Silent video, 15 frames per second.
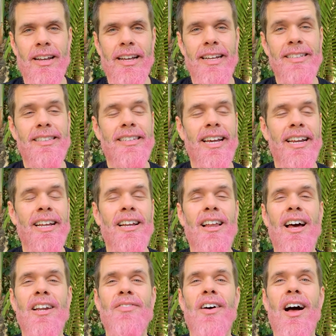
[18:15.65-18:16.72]
is getting a
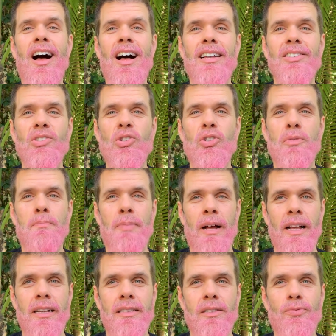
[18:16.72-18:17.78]
lot of Oscar
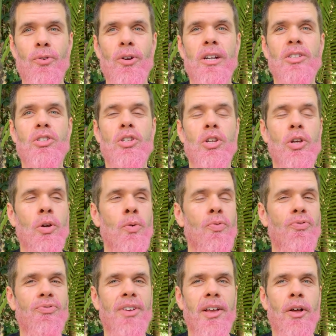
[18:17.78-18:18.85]
buzz for his new
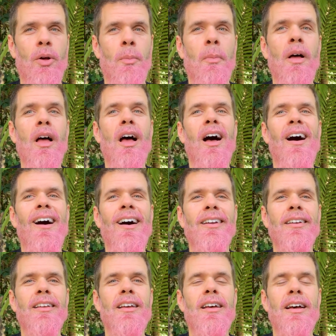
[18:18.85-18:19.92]
film,
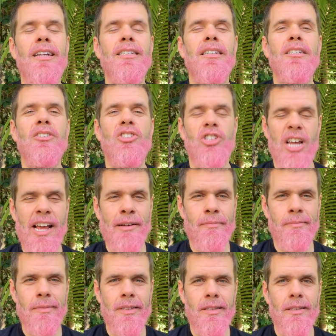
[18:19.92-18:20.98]
Uncut
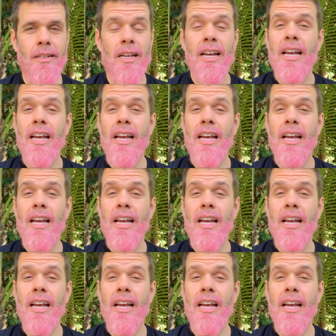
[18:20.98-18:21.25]
Gems.